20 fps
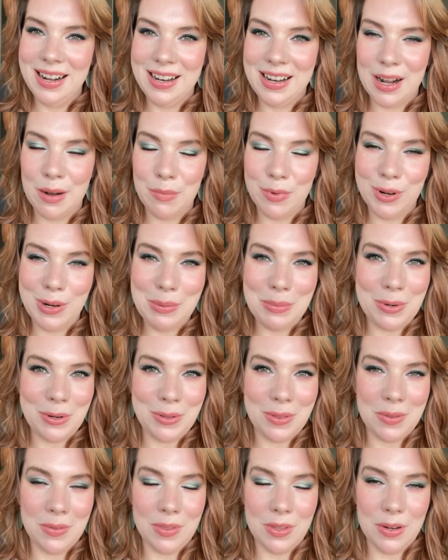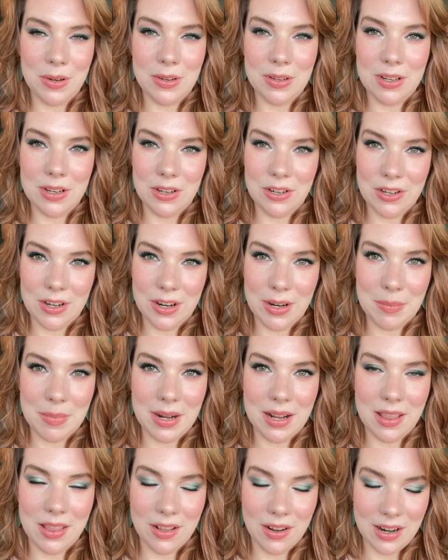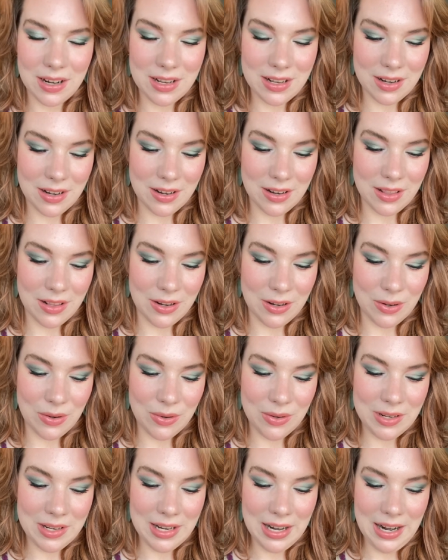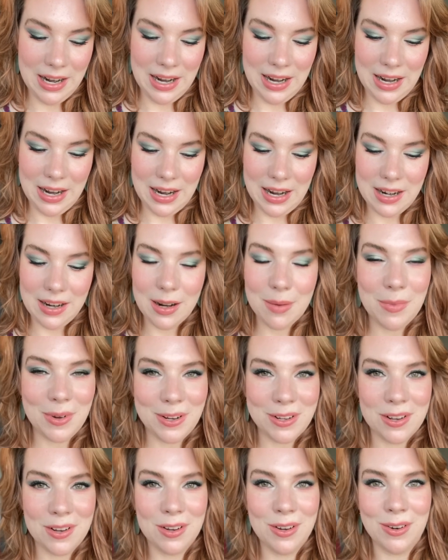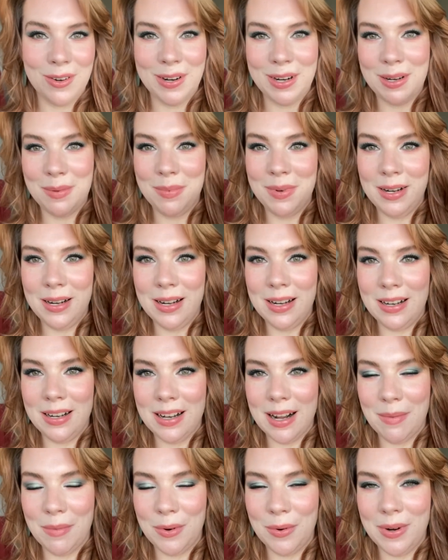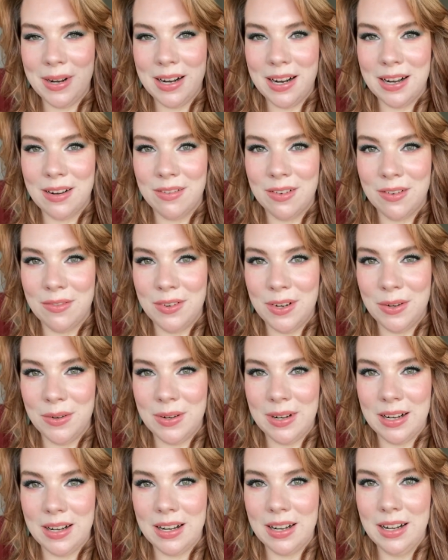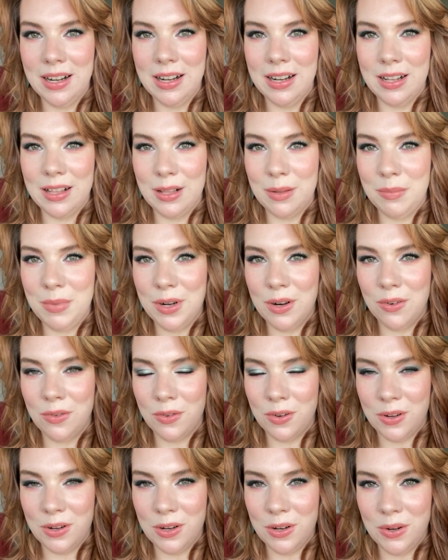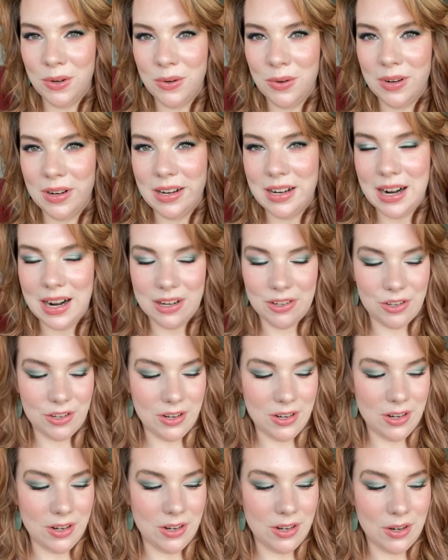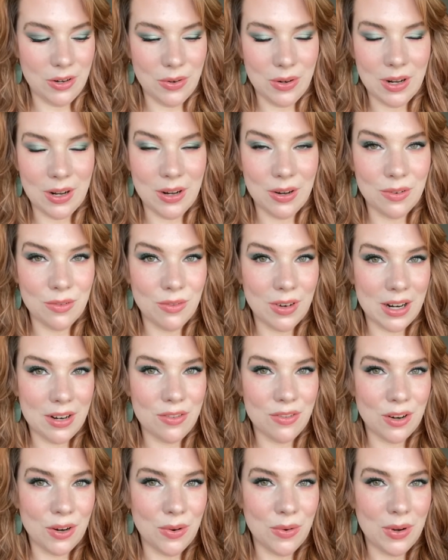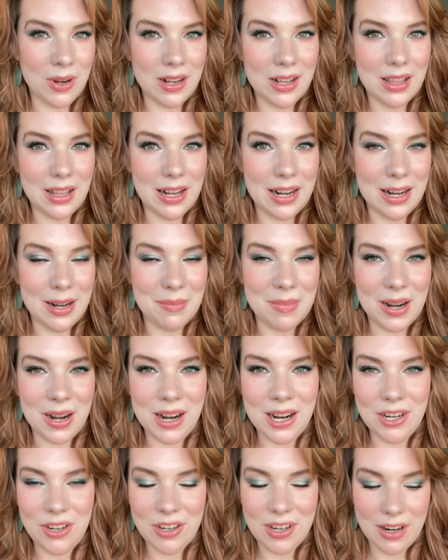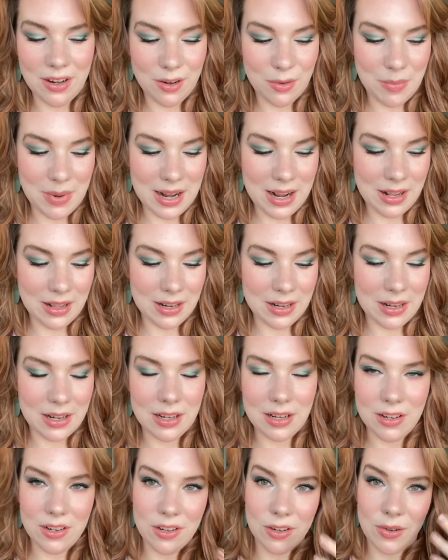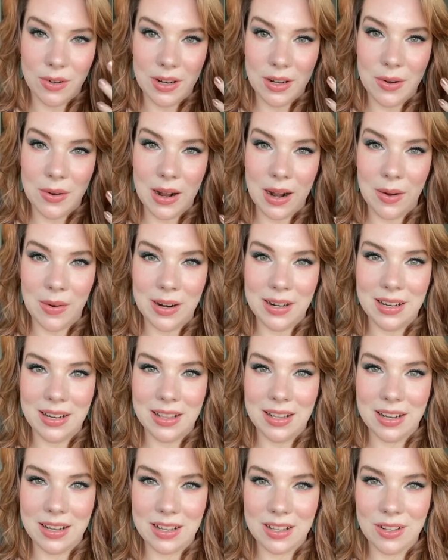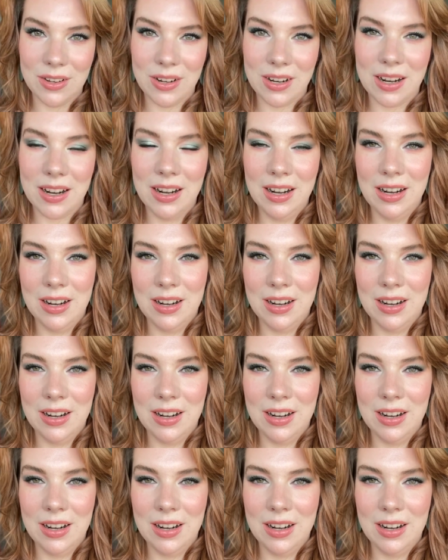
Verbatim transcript: demoing both of those and sharing my thoughts on those. And I'm also going to be demoing and reviewing the beautiful new Natasha Denona Retro Glam eyeshadow palette and showing you how I did this look.